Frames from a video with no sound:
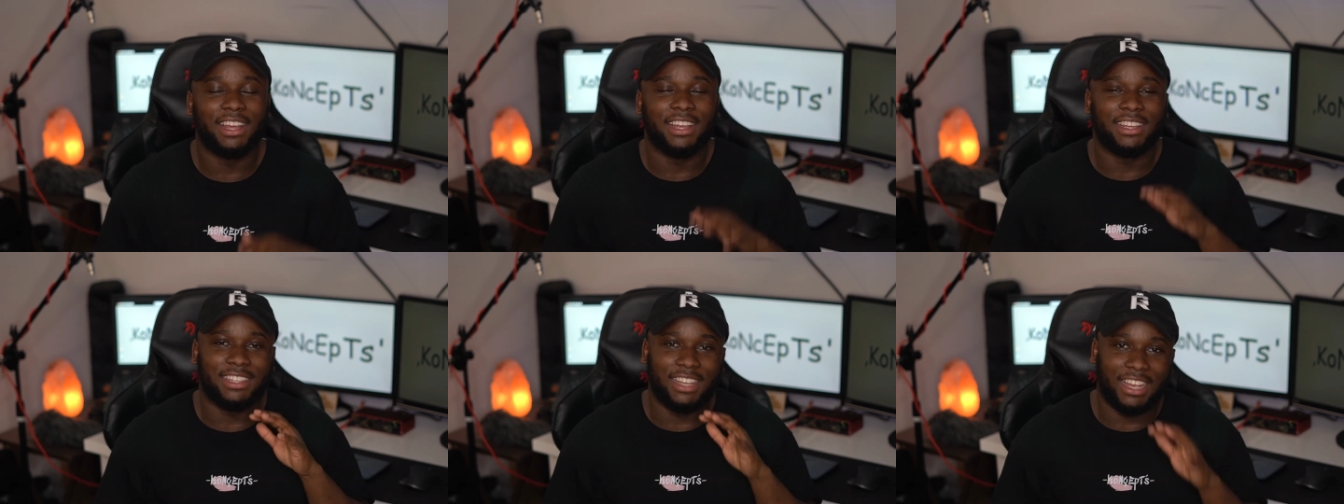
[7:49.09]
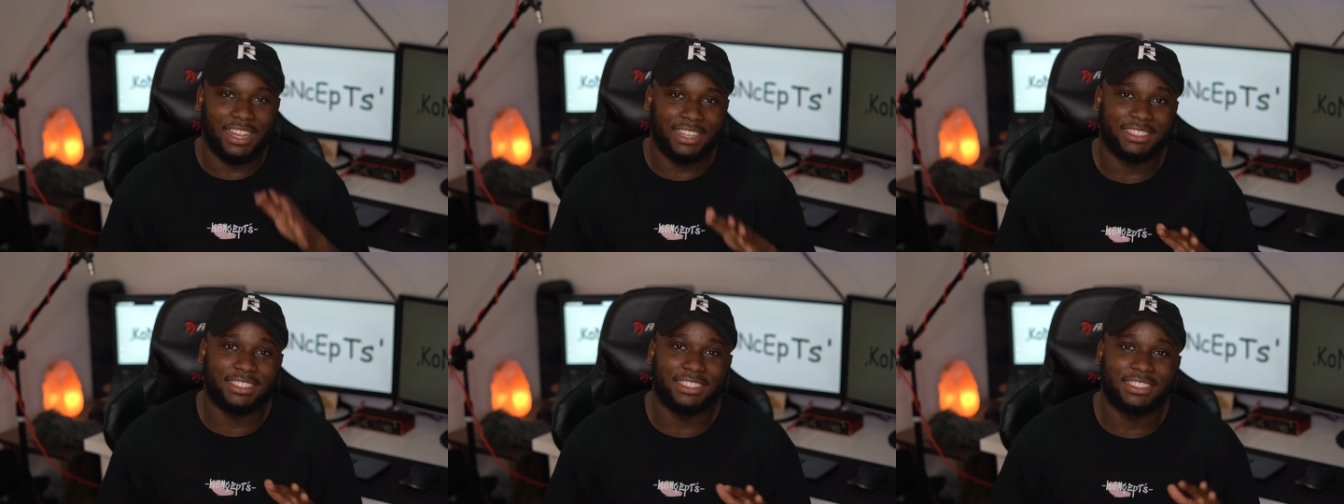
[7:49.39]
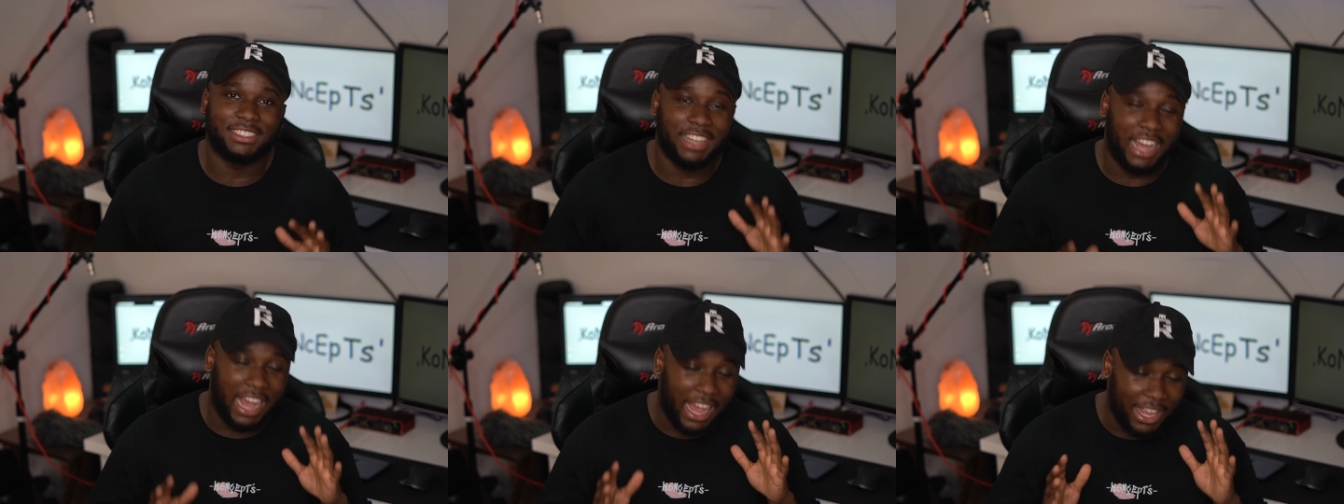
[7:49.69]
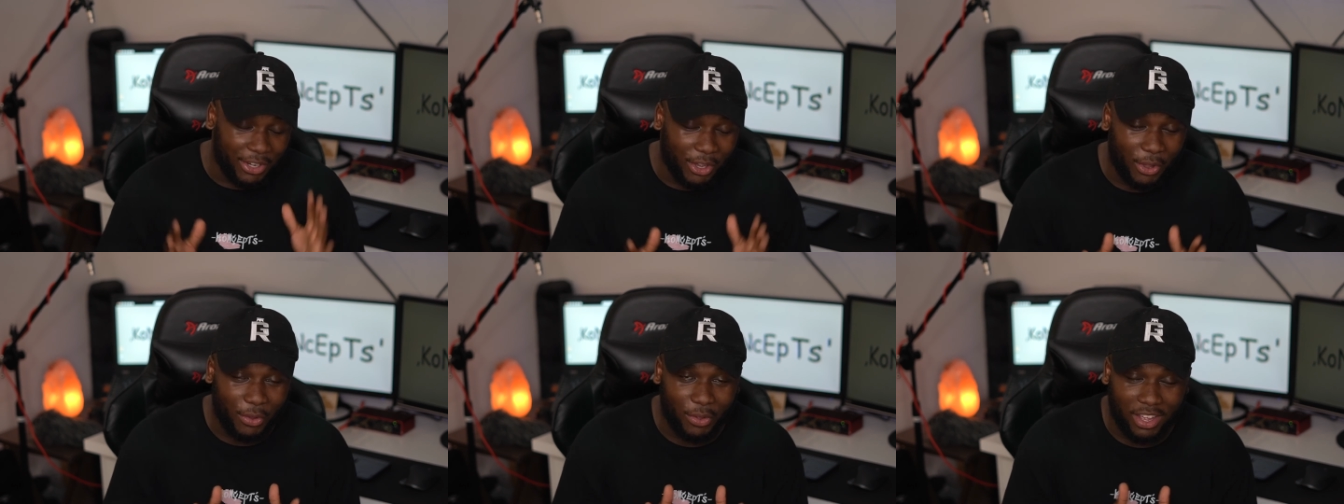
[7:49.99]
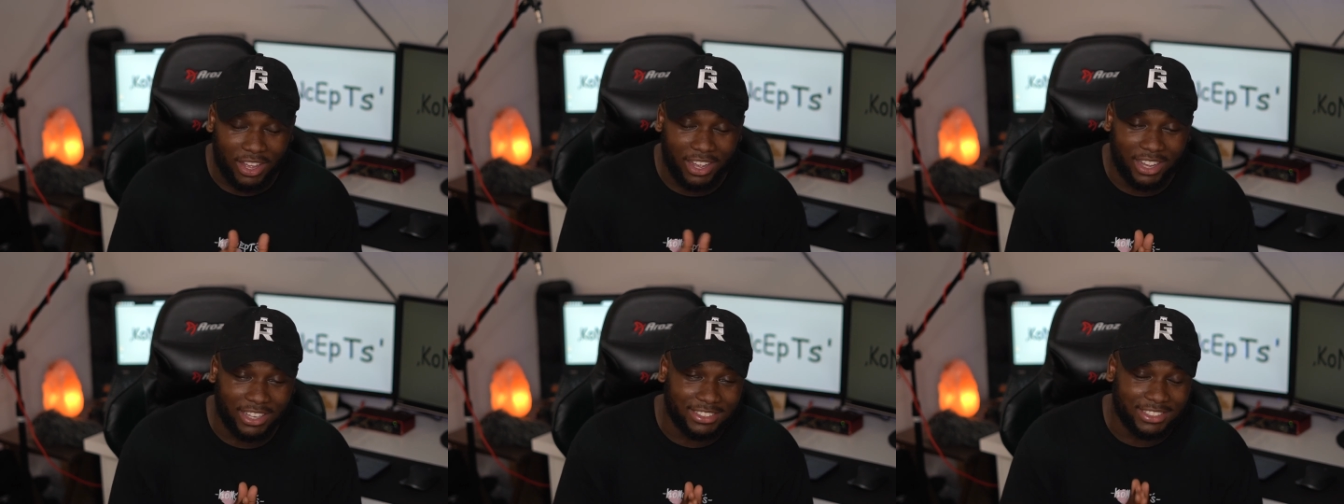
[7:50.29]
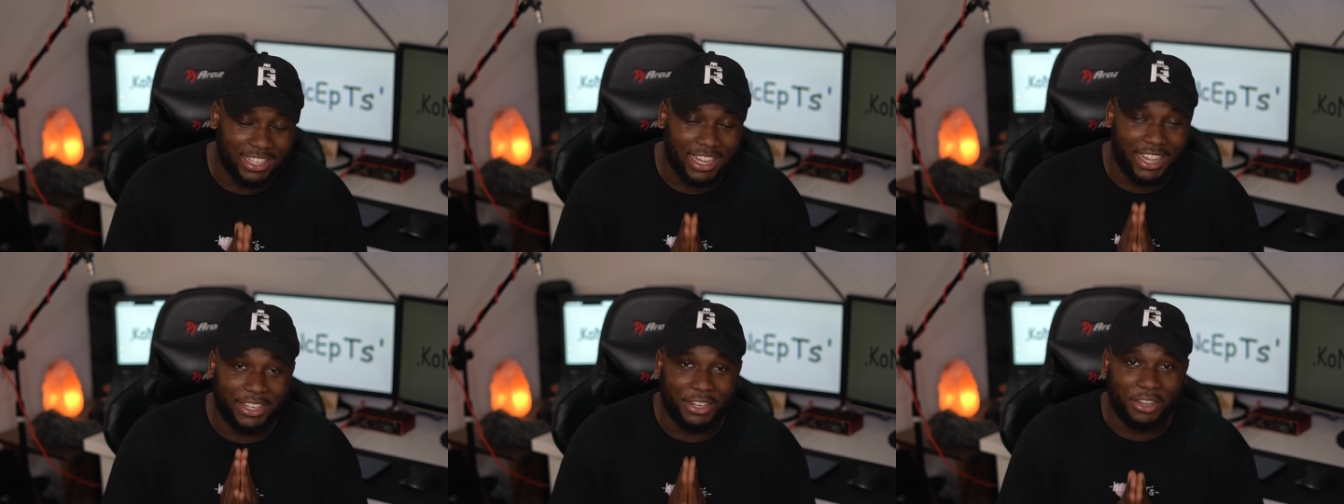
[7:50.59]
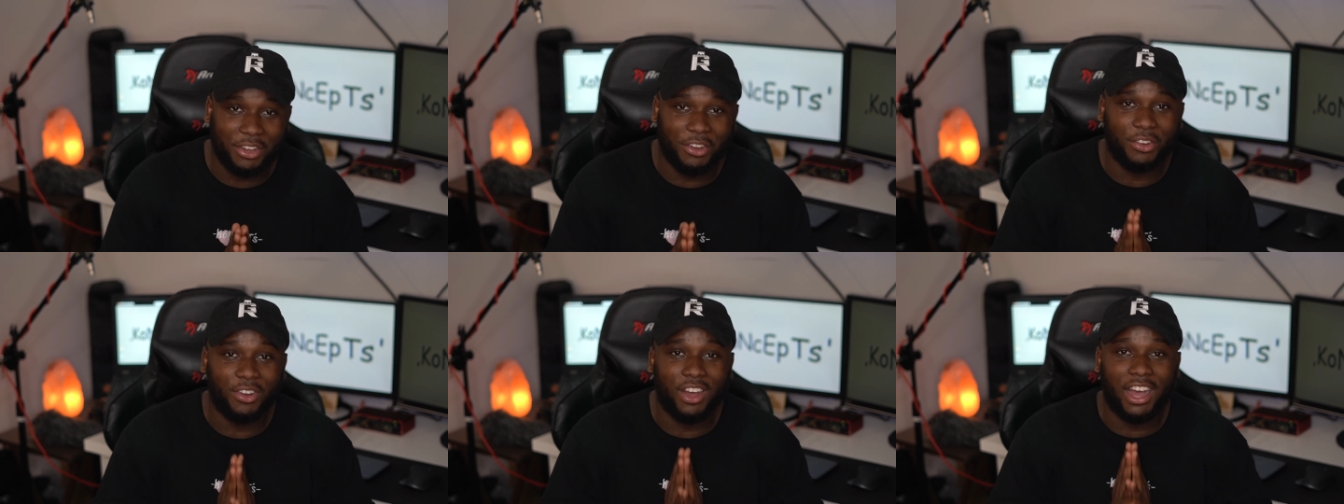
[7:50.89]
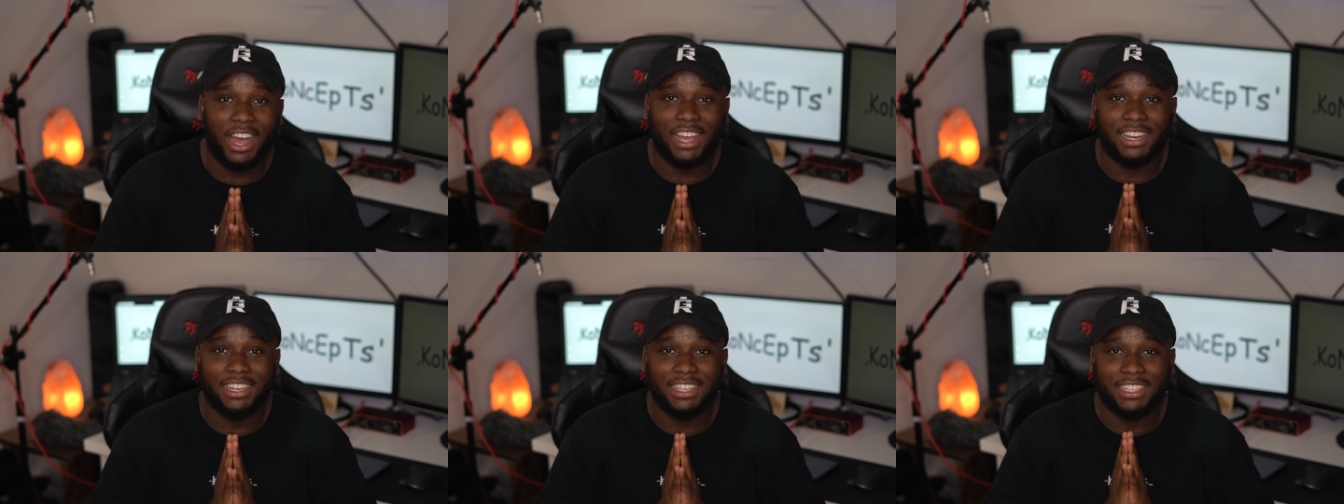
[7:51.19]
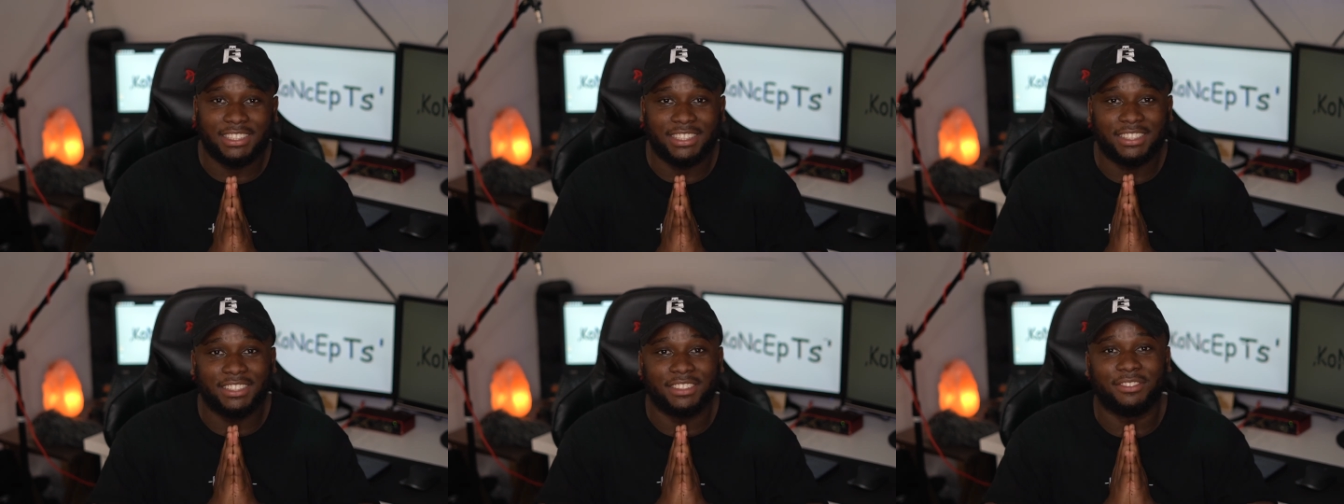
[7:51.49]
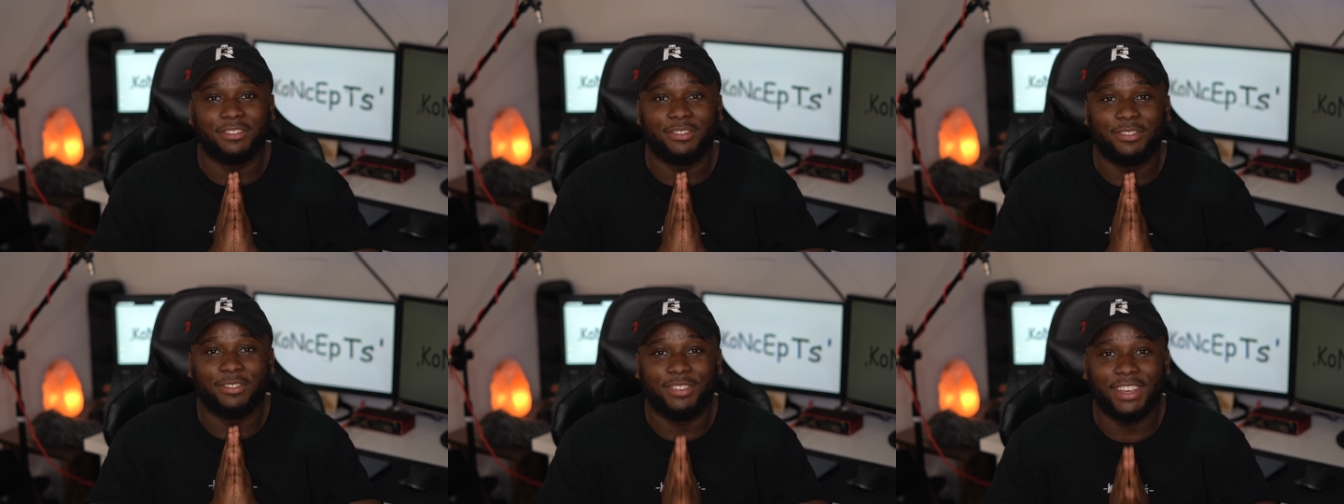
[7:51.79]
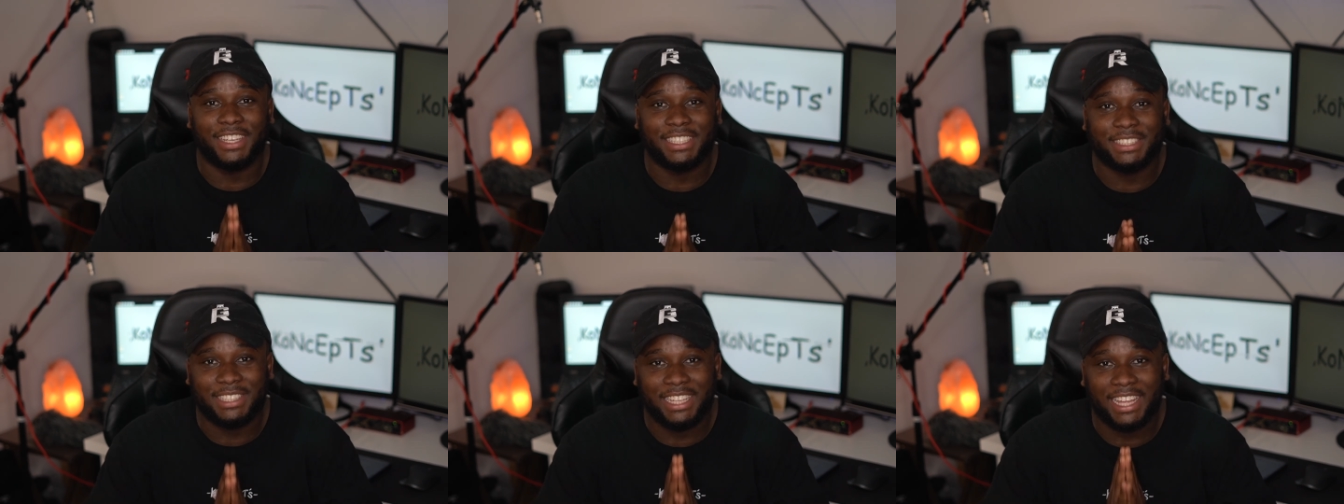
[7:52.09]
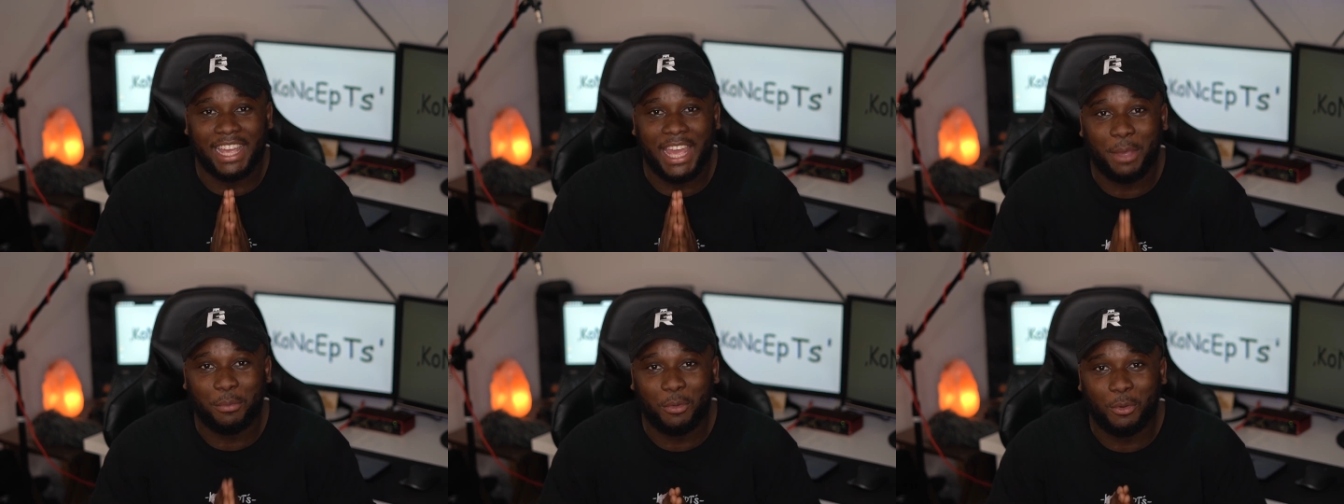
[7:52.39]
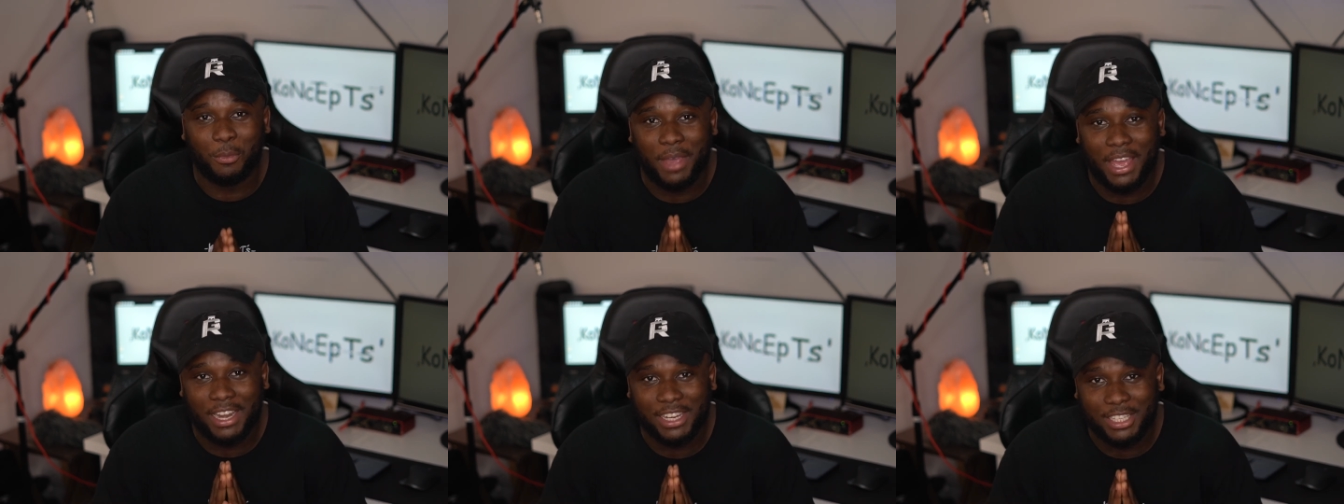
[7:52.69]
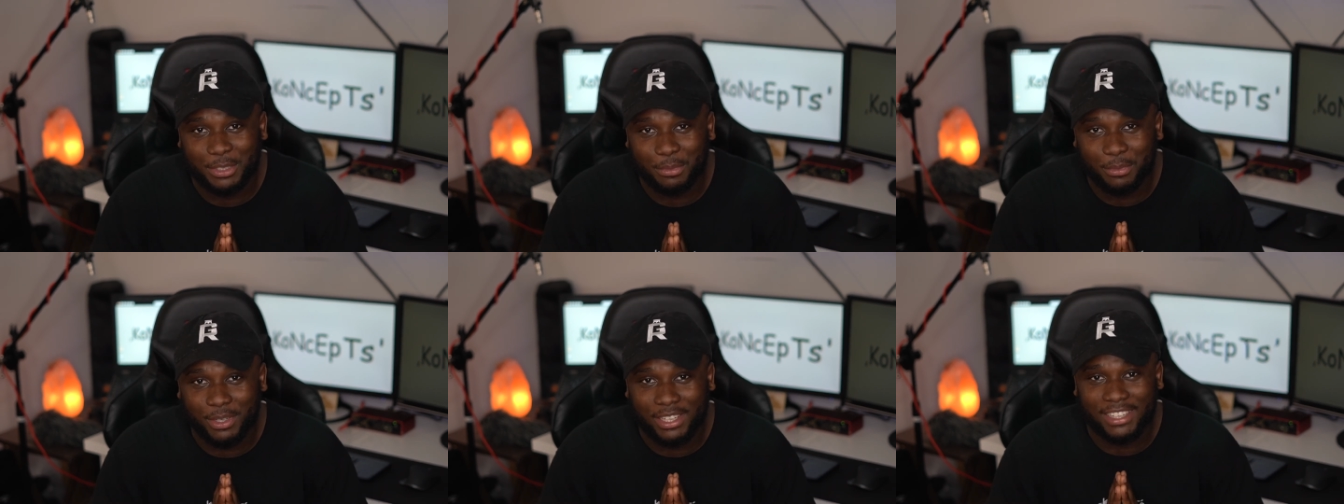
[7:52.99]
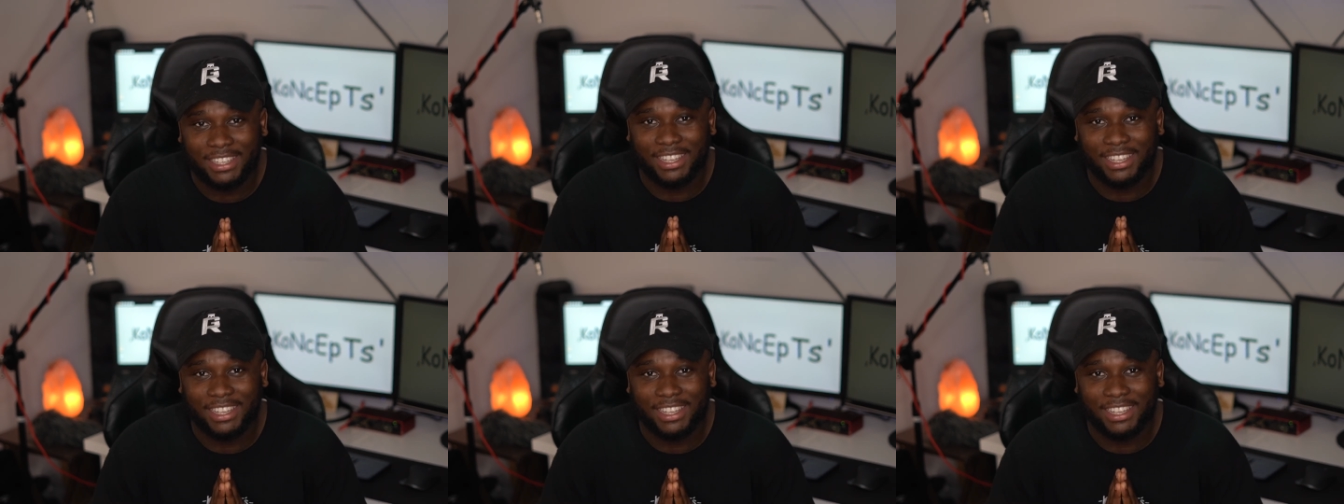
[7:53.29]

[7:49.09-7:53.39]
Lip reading: Yes, I know, guys. I know I need to fix the cable management.